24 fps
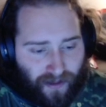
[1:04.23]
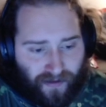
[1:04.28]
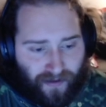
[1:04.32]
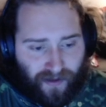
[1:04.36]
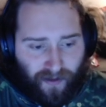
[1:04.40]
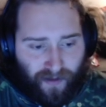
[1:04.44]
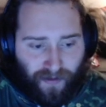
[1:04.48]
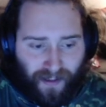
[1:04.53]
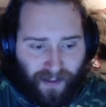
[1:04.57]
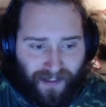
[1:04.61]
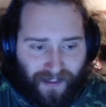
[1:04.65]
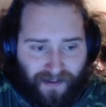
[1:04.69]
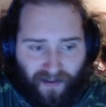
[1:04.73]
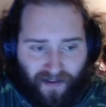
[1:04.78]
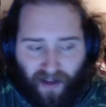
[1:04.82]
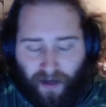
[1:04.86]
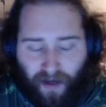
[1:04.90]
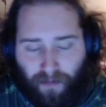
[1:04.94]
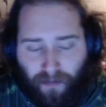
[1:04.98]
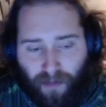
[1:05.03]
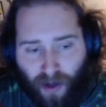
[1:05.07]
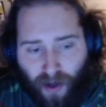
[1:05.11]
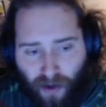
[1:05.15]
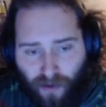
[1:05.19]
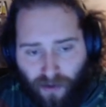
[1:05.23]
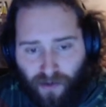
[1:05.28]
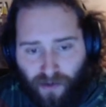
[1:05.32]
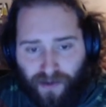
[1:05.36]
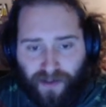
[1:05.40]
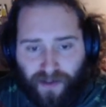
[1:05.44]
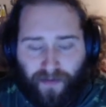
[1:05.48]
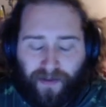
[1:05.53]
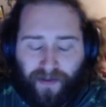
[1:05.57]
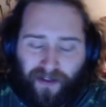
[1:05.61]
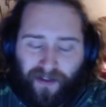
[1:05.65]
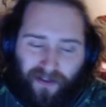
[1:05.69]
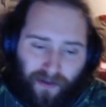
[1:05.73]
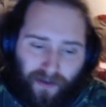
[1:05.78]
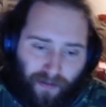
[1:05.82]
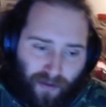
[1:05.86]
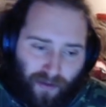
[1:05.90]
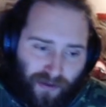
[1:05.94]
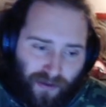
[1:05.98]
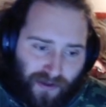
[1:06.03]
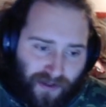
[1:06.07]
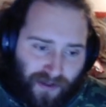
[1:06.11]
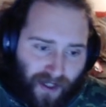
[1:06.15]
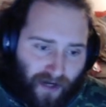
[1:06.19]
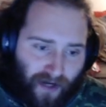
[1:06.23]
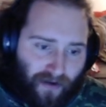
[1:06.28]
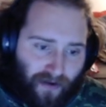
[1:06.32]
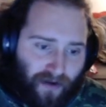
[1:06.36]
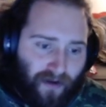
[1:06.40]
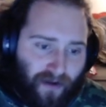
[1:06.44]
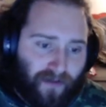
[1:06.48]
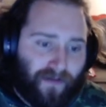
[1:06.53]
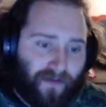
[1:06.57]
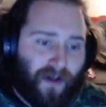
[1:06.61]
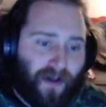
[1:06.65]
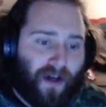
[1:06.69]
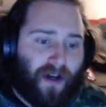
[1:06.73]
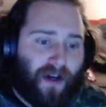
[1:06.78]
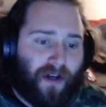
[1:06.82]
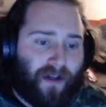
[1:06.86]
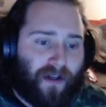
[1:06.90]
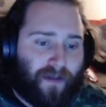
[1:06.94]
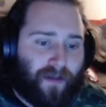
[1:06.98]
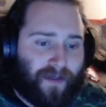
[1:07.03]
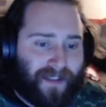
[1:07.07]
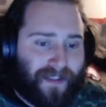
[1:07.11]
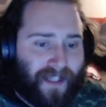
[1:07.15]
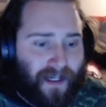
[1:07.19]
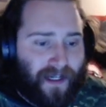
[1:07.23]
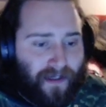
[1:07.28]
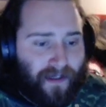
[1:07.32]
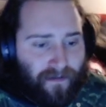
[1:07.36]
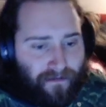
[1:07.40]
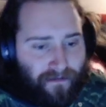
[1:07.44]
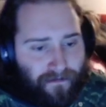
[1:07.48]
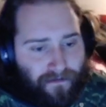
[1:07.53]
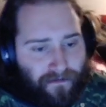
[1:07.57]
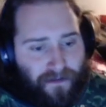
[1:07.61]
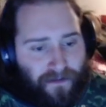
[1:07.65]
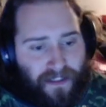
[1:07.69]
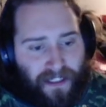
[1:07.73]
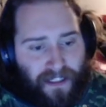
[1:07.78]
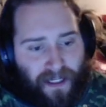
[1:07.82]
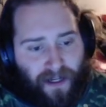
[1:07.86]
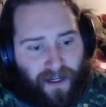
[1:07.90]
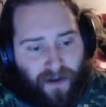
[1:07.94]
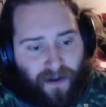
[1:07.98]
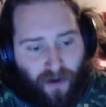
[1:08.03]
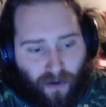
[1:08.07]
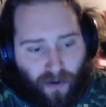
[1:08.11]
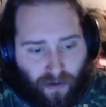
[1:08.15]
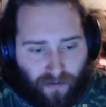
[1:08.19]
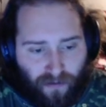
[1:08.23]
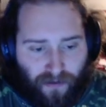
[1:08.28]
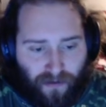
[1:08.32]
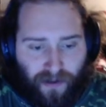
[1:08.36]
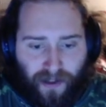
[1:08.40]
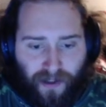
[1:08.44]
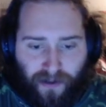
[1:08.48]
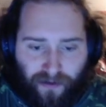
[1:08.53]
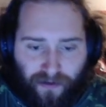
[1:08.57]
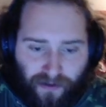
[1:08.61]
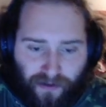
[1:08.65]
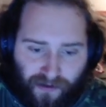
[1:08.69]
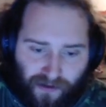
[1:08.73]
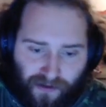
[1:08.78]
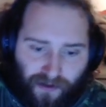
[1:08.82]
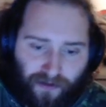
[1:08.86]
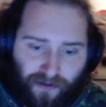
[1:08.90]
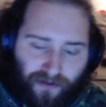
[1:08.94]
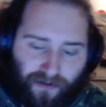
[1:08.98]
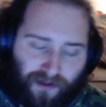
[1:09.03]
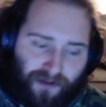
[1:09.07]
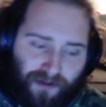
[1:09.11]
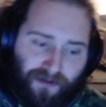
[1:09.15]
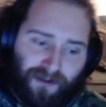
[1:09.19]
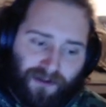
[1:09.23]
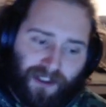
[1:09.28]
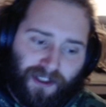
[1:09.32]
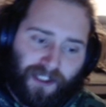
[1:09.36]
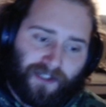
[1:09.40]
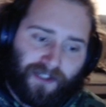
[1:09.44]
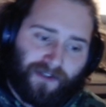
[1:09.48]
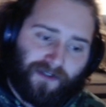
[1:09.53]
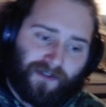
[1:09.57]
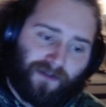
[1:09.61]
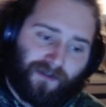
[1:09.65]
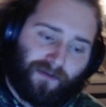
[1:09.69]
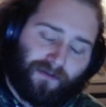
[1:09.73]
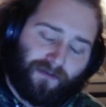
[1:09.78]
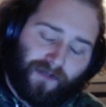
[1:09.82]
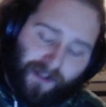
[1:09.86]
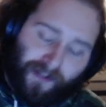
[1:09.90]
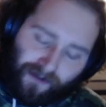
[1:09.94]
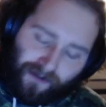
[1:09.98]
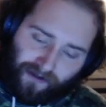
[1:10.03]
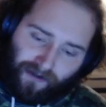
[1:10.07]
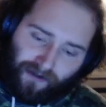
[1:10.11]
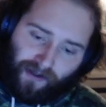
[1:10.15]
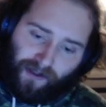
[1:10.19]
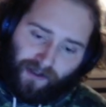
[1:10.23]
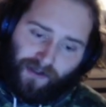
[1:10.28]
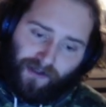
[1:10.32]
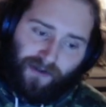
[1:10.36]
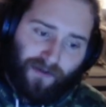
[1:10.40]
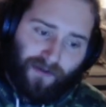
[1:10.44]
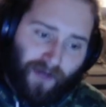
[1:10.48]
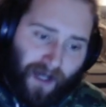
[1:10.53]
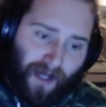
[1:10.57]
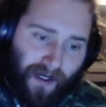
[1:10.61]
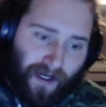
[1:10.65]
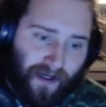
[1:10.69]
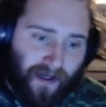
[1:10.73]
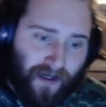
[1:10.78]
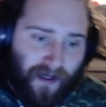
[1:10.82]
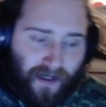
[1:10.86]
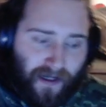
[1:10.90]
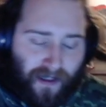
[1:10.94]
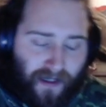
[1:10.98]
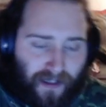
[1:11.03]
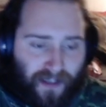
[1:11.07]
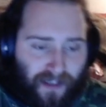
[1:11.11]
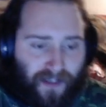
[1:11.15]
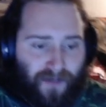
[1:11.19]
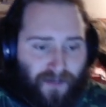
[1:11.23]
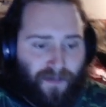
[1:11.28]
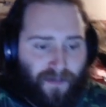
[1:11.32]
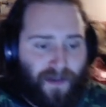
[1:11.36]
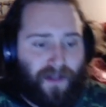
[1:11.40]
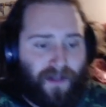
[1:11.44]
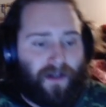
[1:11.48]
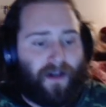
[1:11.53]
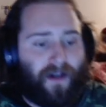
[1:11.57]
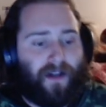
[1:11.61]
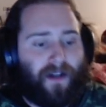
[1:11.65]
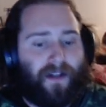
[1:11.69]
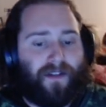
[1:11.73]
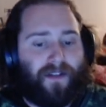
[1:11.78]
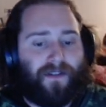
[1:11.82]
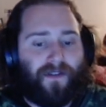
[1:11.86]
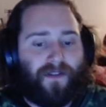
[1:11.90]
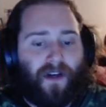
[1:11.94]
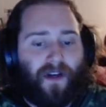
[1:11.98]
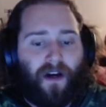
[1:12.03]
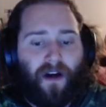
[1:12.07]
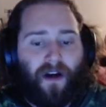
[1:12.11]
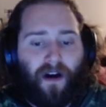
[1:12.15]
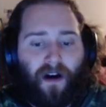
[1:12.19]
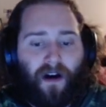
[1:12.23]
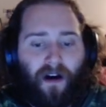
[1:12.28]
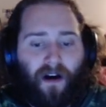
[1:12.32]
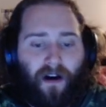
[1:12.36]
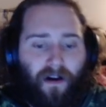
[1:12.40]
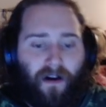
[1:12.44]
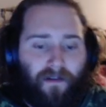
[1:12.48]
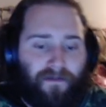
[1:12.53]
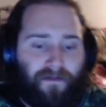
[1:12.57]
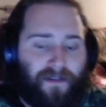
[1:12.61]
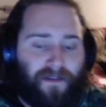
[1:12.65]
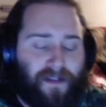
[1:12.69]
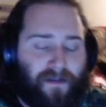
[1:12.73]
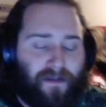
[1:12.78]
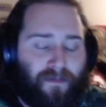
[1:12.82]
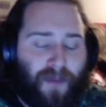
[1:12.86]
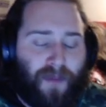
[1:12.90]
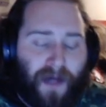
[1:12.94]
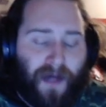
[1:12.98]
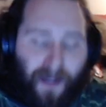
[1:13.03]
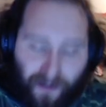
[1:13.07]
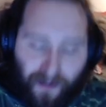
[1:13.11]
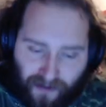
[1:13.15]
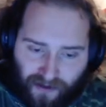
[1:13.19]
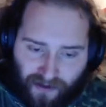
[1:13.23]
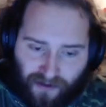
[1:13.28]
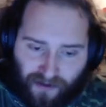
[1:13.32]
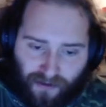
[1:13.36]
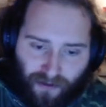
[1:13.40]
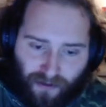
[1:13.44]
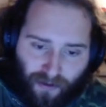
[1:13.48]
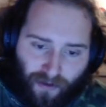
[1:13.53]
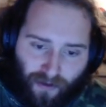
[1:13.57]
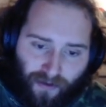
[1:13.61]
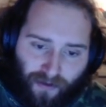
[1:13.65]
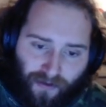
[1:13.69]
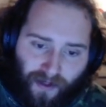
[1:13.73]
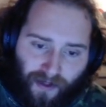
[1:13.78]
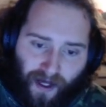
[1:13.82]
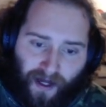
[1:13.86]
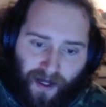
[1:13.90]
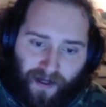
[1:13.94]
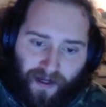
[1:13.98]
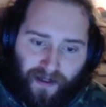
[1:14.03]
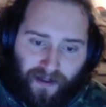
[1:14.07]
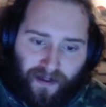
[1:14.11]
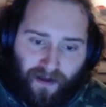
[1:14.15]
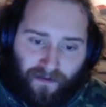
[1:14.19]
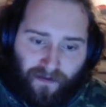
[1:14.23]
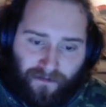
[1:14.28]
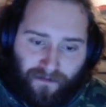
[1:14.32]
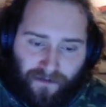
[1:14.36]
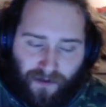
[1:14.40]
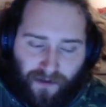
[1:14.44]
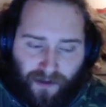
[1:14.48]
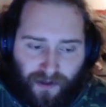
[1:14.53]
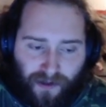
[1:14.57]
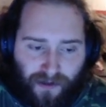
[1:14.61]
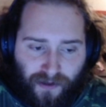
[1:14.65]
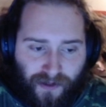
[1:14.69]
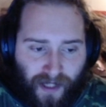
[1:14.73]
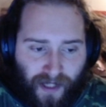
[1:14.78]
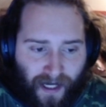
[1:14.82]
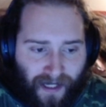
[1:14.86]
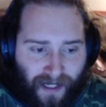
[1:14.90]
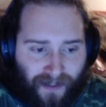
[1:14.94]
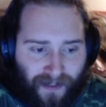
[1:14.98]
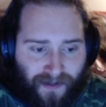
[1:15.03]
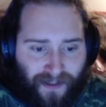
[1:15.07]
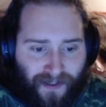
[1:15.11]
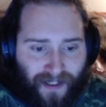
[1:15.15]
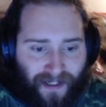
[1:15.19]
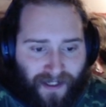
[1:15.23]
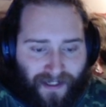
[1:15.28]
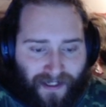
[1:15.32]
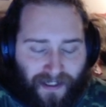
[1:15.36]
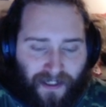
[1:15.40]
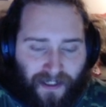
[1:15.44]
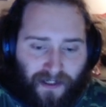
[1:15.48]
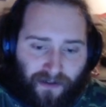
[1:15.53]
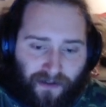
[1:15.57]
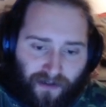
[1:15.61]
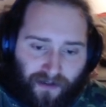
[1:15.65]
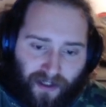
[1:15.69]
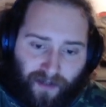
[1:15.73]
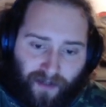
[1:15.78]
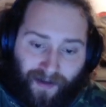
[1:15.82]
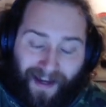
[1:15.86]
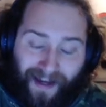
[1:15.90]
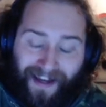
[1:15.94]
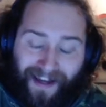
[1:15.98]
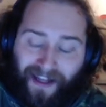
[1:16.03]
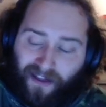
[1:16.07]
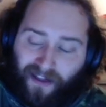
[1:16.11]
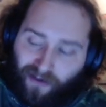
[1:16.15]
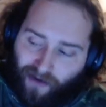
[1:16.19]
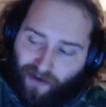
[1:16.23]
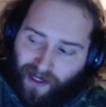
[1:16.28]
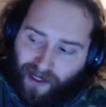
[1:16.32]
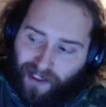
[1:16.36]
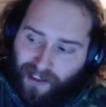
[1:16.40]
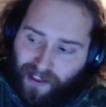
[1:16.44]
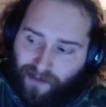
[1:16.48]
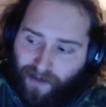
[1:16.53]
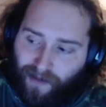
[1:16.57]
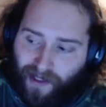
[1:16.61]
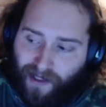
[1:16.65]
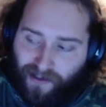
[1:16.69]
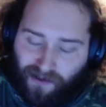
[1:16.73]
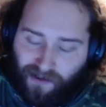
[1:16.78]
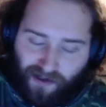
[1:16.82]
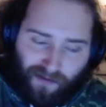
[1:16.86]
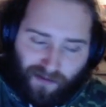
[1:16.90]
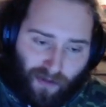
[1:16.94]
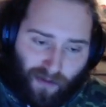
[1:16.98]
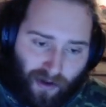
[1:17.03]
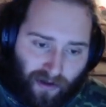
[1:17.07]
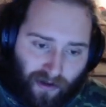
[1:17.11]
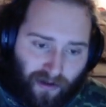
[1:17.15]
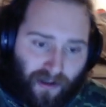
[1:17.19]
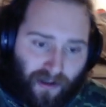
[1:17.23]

something that has a lot of pokes, something you're a little more scared of. You're going to be taking Fleet and Overheal. Those are the only two changes. The reason you're going to do that is because of the pistol that Aphelios has can heal him and grant him a small